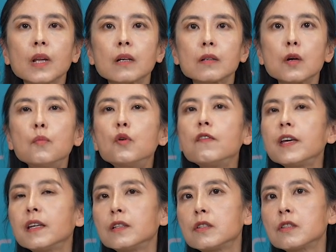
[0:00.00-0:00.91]

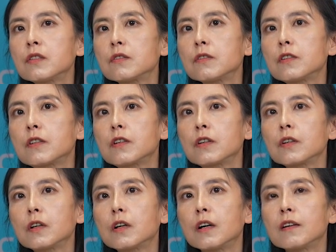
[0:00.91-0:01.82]
moving to the
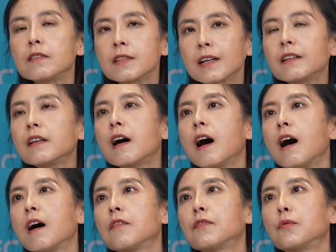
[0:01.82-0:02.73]
second
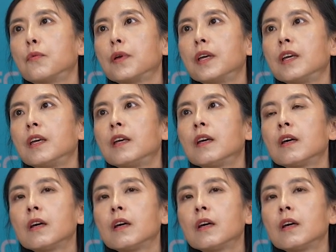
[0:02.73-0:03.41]
half, we